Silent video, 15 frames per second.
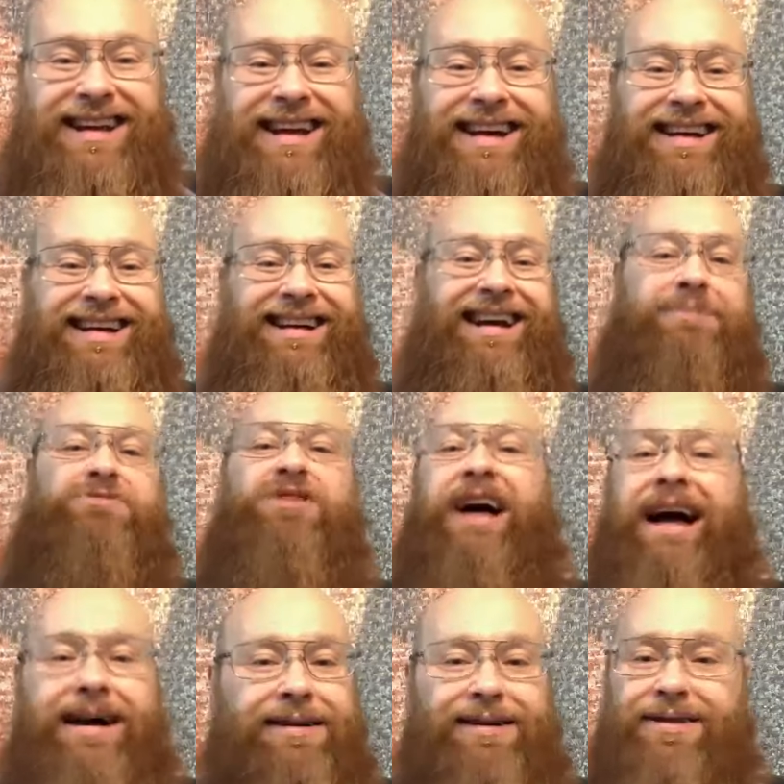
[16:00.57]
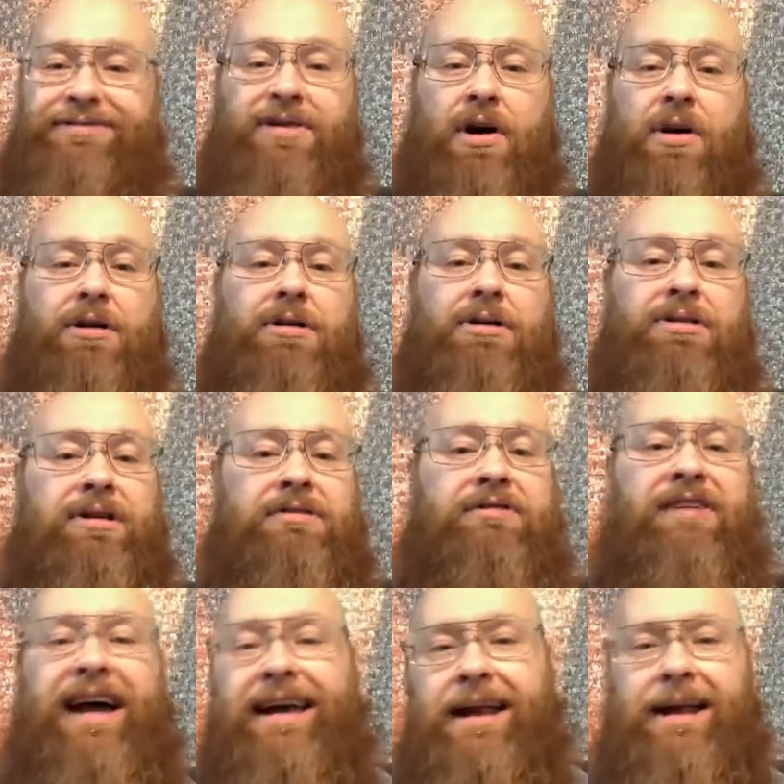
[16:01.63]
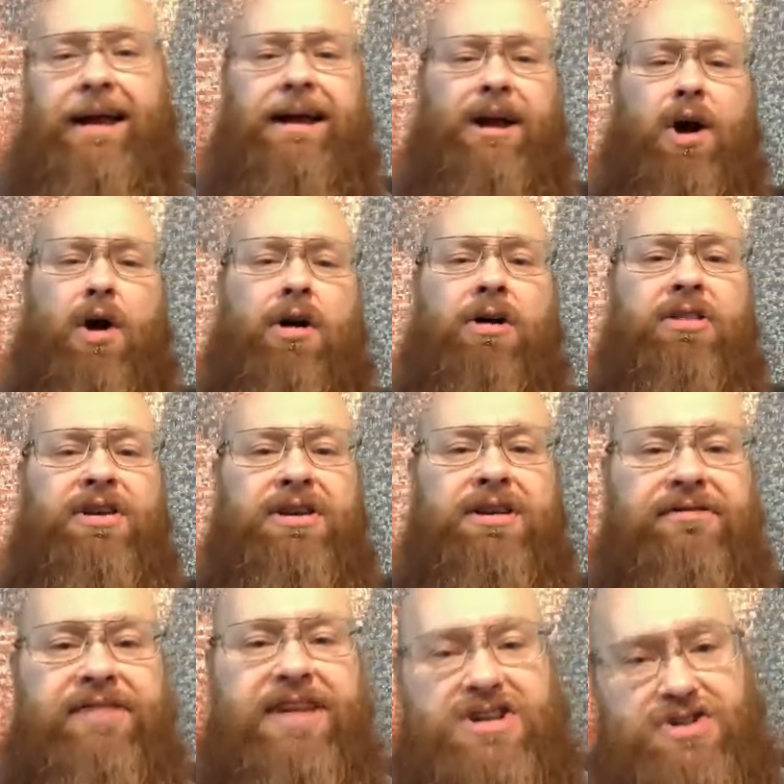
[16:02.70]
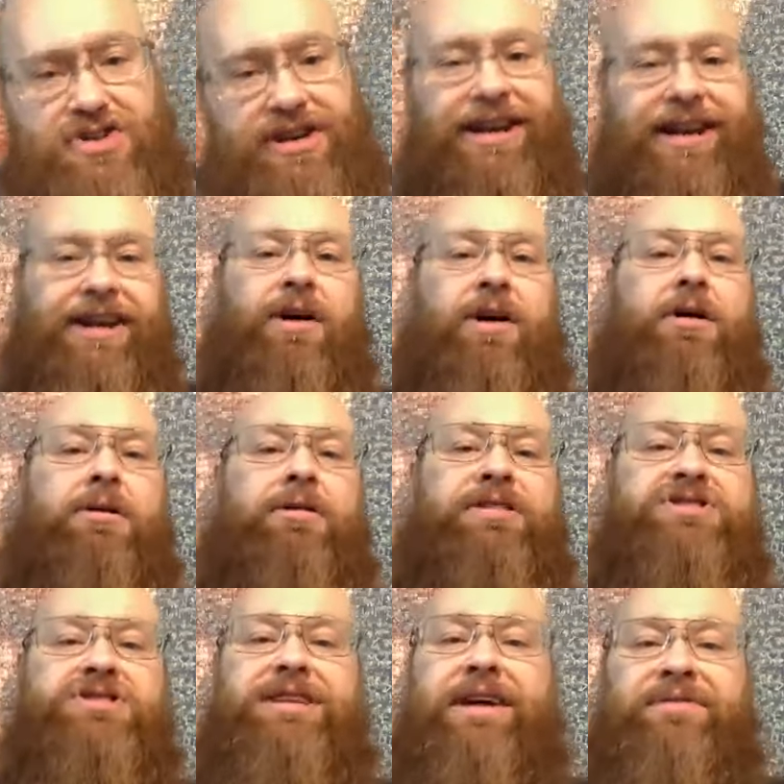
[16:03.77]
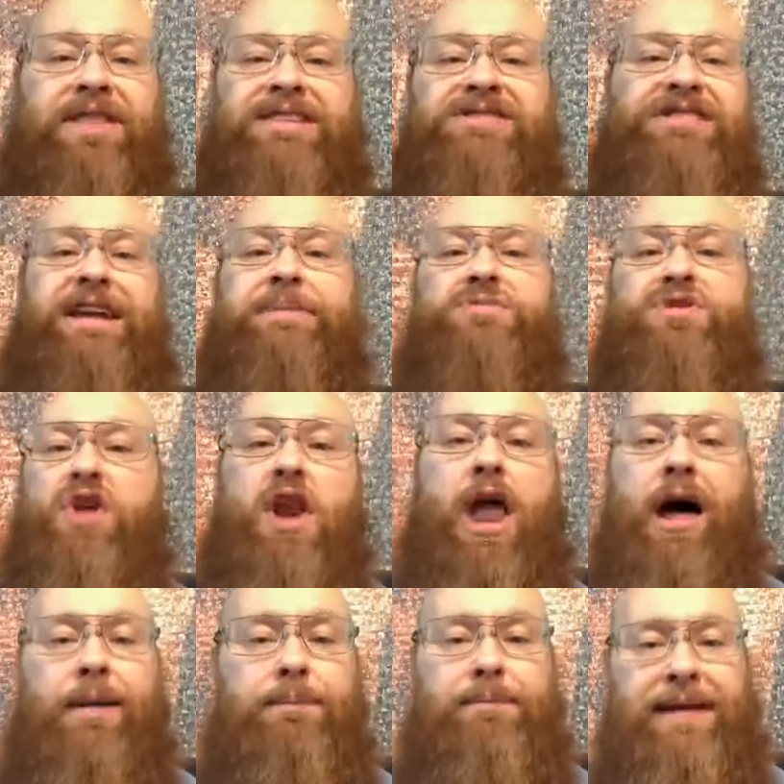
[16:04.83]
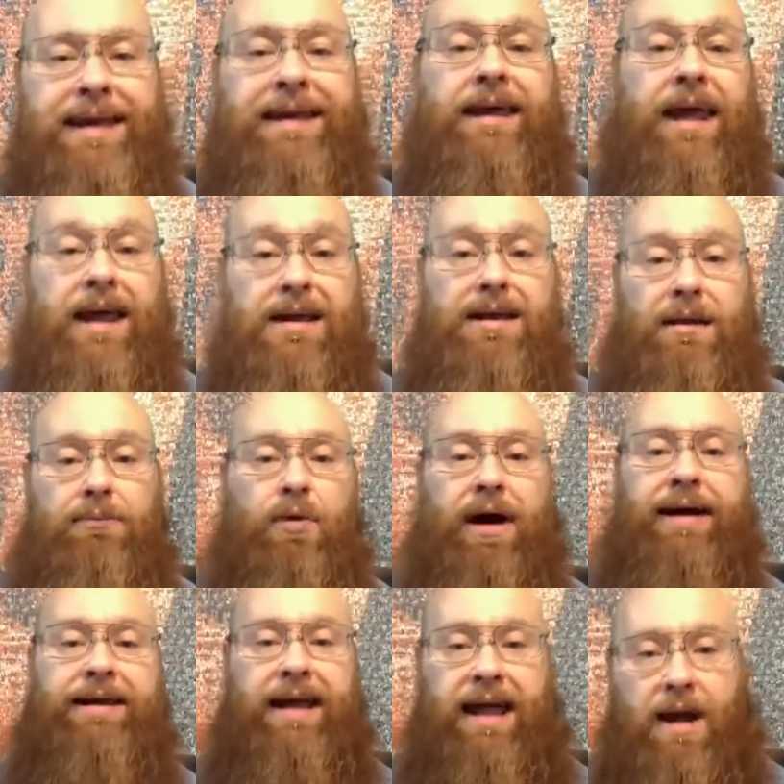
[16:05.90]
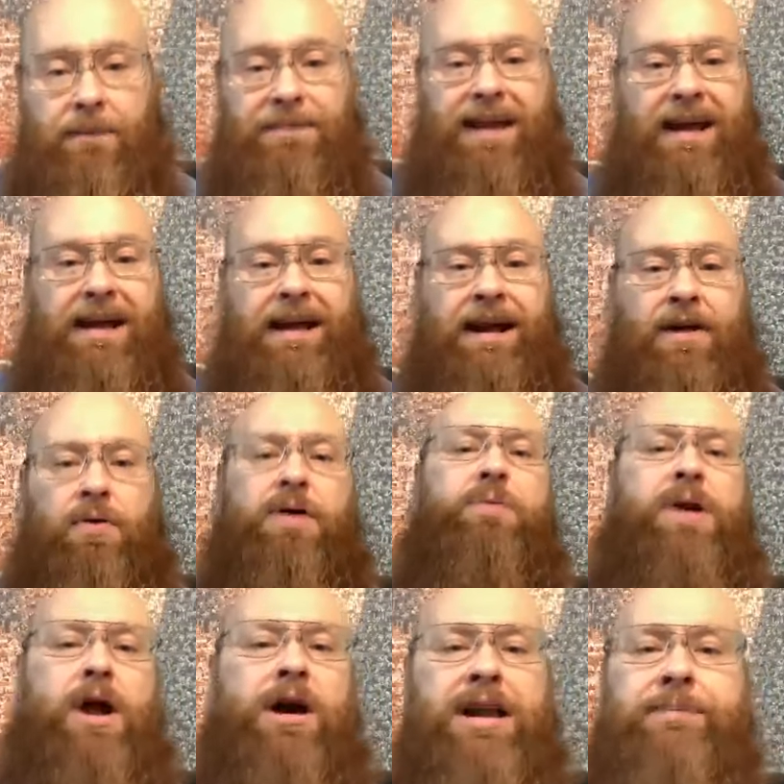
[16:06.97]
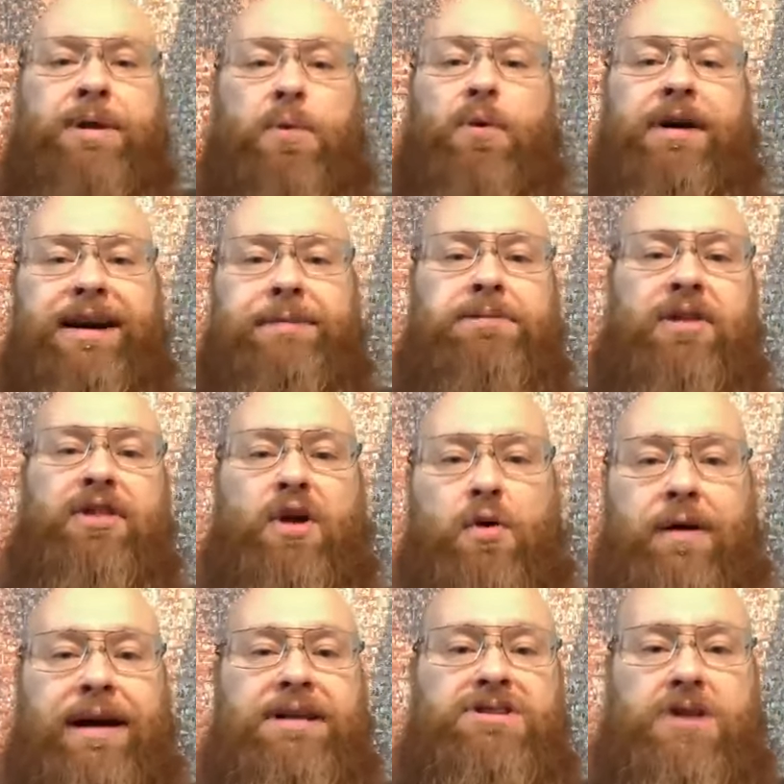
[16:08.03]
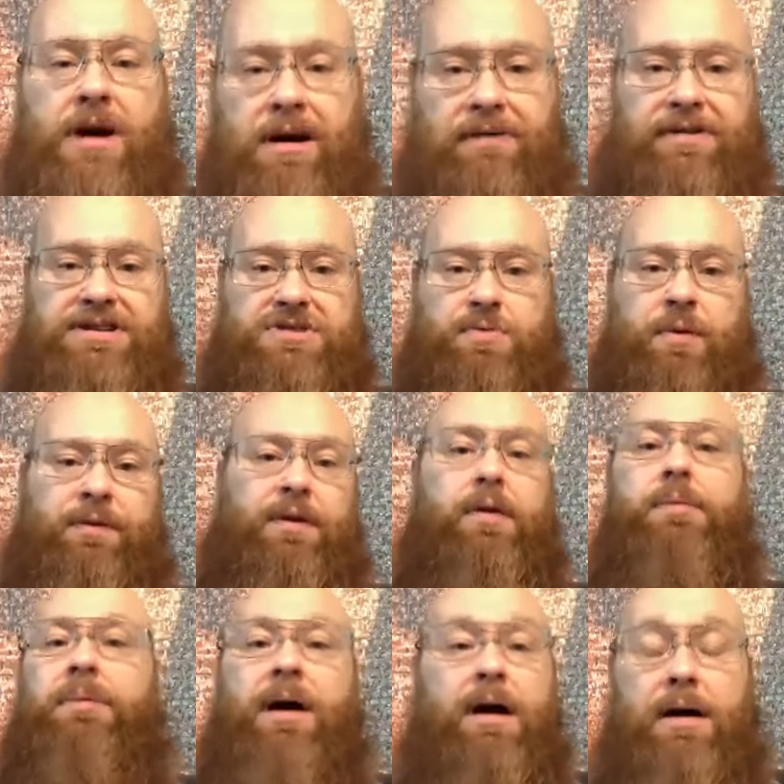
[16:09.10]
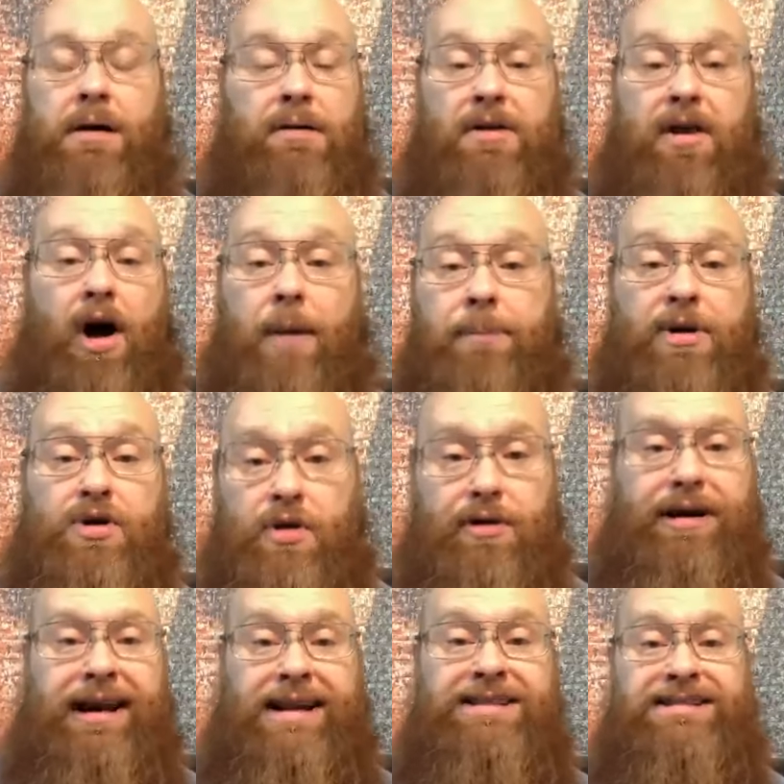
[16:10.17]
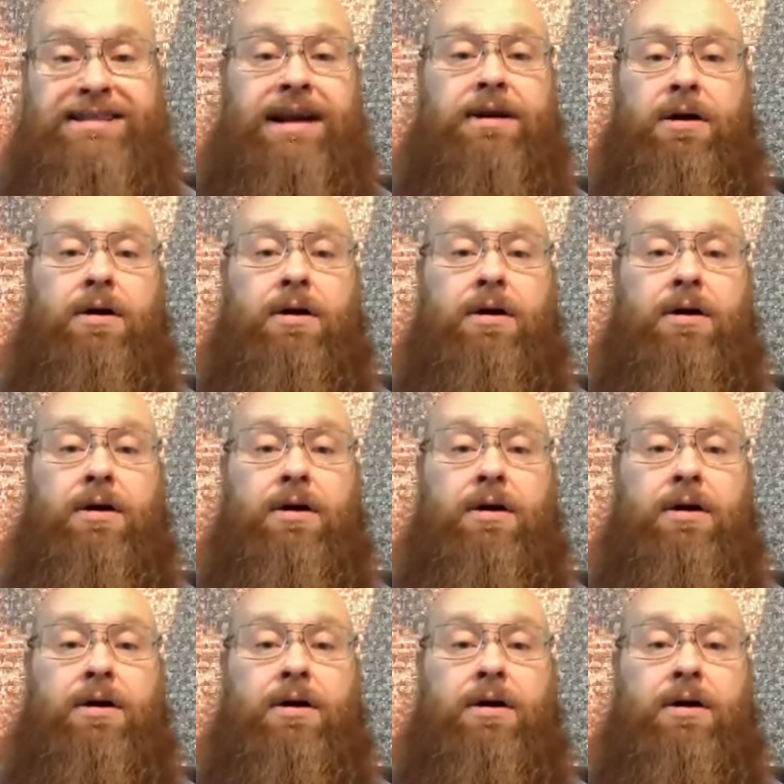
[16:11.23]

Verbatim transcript: I'm tired of all the fighting and all the division and all the stuff that seems to not be kingdom right now. When we ought to be worried about the greatest harvest, when we about uh, the opportunities that are